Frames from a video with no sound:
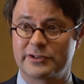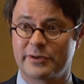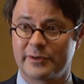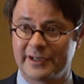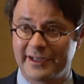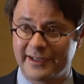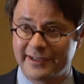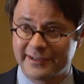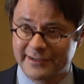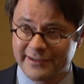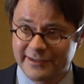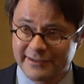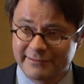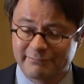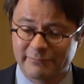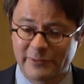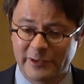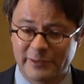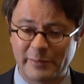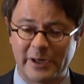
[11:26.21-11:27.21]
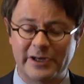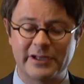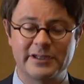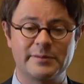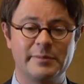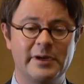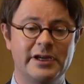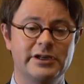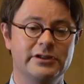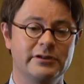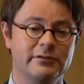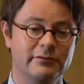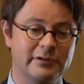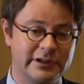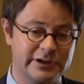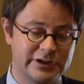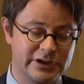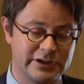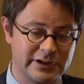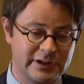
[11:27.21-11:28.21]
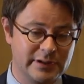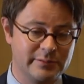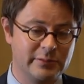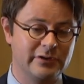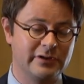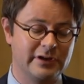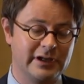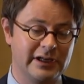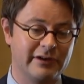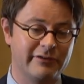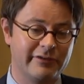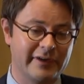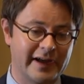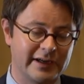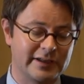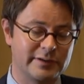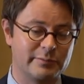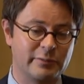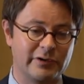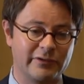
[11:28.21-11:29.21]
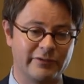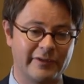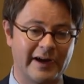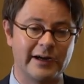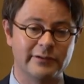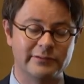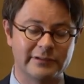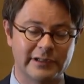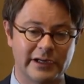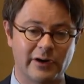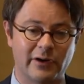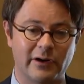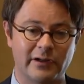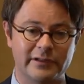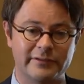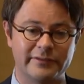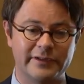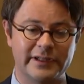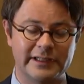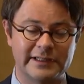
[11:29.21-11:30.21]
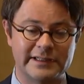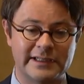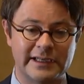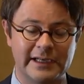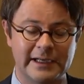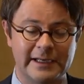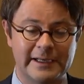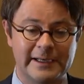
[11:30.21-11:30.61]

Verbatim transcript: So it, it participation in religious community affects profoundly all of these